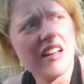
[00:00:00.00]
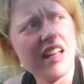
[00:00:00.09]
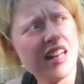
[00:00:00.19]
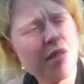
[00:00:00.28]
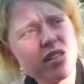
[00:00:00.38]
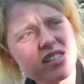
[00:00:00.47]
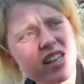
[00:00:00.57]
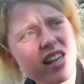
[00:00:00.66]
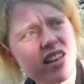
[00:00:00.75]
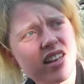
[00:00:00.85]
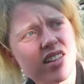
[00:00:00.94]
And I'm just
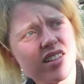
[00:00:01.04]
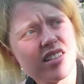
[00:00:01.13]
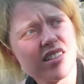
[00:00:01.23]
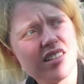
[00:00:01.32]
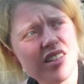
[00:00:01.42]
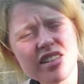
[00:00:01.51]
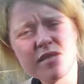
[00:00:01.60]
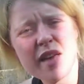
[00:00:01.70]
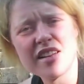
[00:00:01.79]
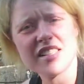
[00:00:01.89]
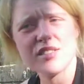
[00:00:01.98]
like, you know,
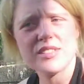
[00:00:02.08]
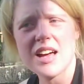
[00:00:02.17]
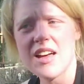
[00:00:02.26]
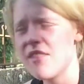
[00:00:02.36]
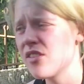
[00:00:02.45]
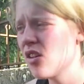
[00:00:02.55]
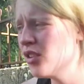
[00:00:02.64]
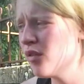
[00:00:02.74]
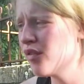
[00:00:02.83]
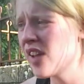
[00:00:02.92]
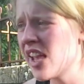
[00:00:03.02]
I have no
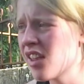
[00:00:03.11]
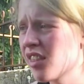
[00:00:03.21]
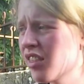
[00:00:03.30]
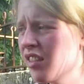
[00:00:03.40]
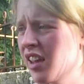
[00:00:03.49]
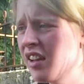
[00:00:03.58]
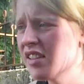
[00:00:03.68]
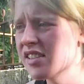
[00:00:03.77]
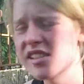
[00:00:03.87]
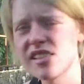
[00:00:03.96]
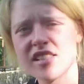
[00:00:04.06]
faith in the
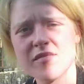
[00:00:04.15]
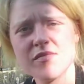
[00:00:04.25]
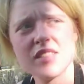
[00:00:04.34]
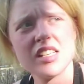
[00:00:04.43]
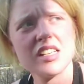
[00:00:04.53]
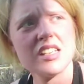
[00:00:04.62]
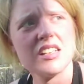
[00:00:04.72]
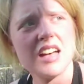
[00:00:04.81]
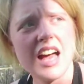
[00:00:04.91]
system. I